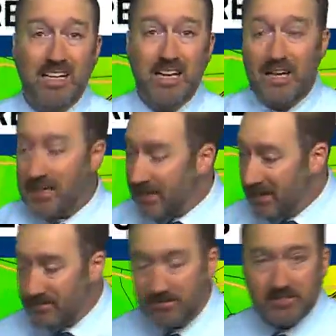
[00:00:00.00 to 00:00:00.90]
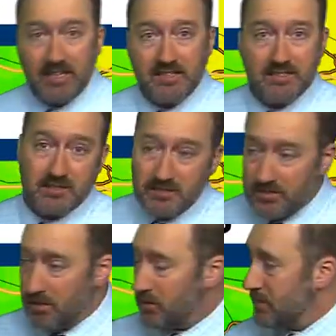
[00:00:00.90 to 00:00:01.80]
And again, stays,
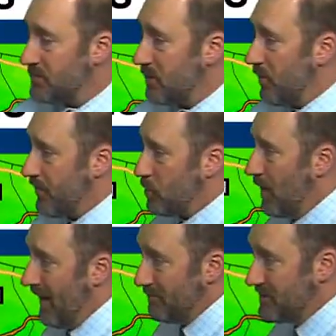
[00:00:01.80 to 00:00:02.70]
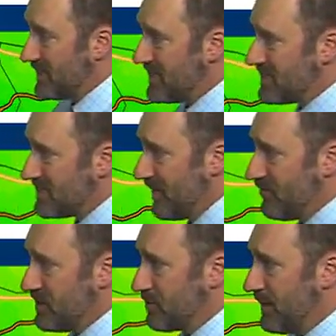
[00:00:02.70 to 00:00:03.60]
you know, keeps our weather quiet. 60s and
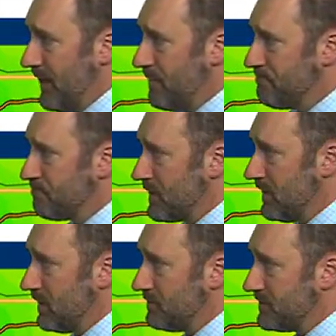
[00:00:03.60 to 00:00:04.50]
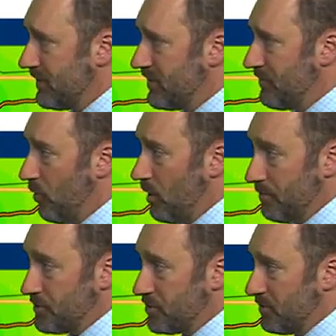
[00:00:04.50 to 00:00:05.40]
70s right now. 74 up
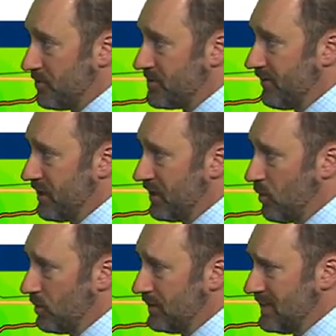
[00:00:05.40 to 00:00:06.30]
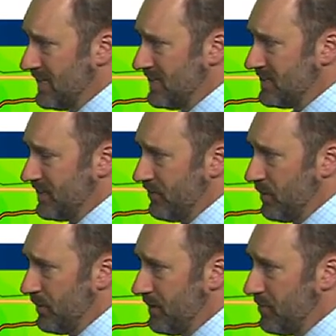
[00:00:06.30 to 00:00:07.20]
in Sherburne, 70 at Cortland, 70 at
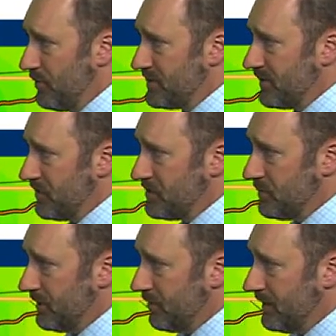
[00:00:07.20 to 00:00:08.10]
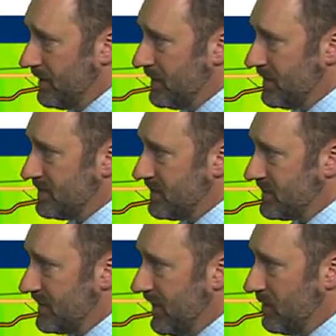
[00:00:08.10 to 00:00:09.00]
Whitney Point, 72 in Greene,
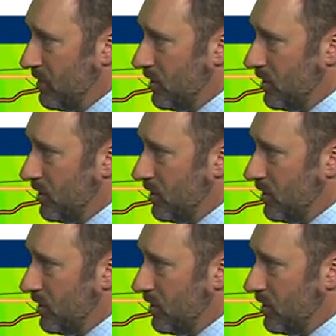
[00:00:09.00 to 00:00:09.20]
69 in